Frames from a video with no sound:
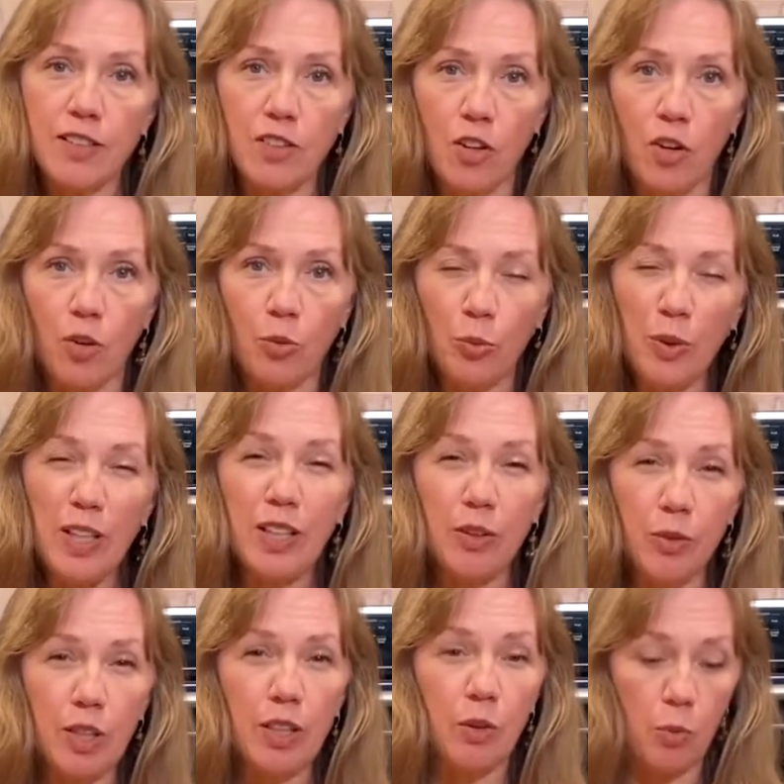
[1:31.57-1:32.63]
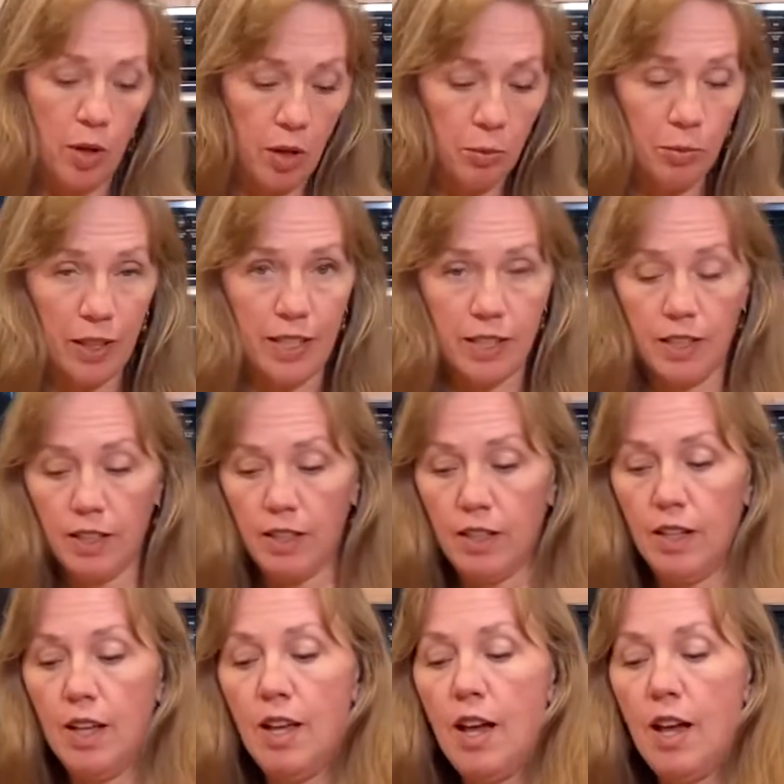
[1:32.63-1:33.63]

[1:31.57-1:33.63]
all really, really well blended,